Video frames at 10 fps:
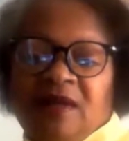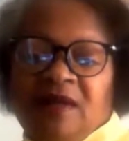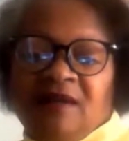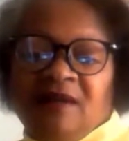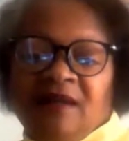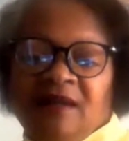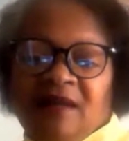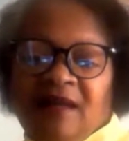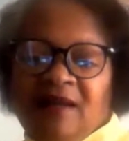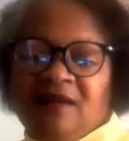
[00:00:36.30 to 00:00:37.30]
and they
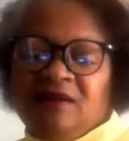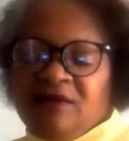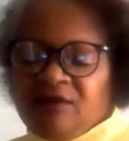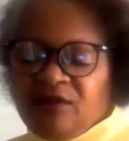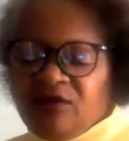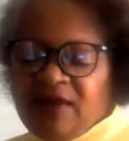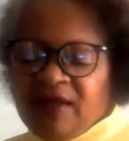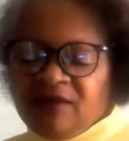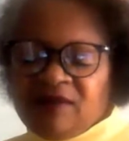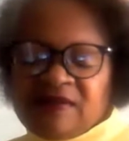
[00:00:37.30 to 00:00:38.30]
had kind of hovered
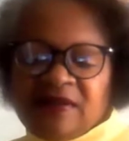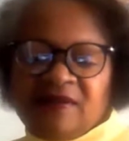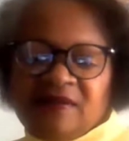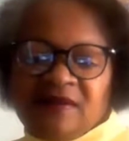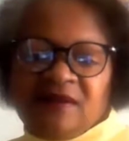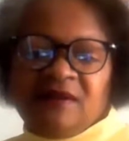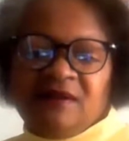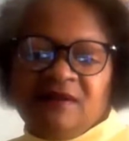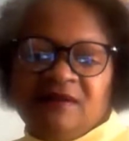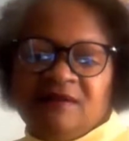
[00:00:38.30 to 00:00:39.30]
around 60
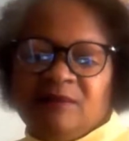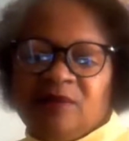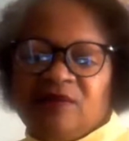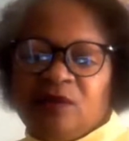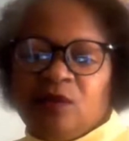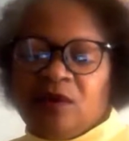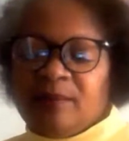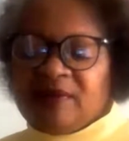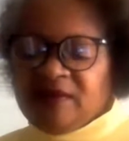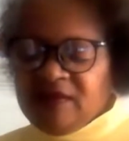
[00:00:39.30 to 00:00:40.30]
before,
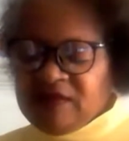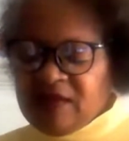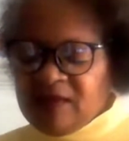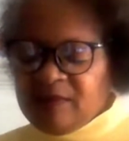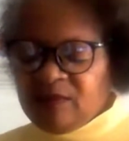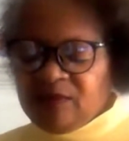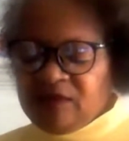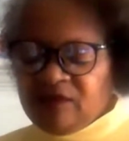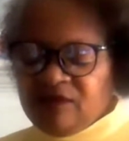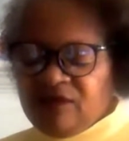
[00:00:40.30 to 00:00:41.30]
but this time it
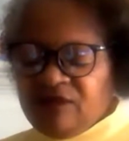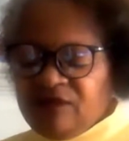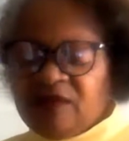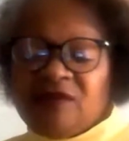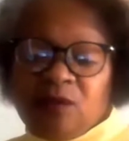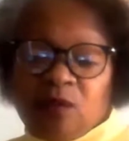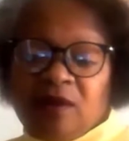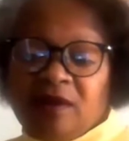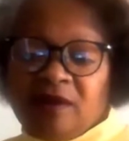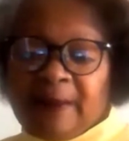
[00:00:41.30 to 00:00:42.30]
was
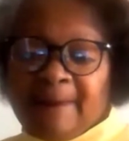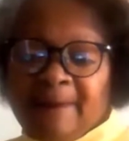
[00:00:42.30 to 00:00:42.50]
51.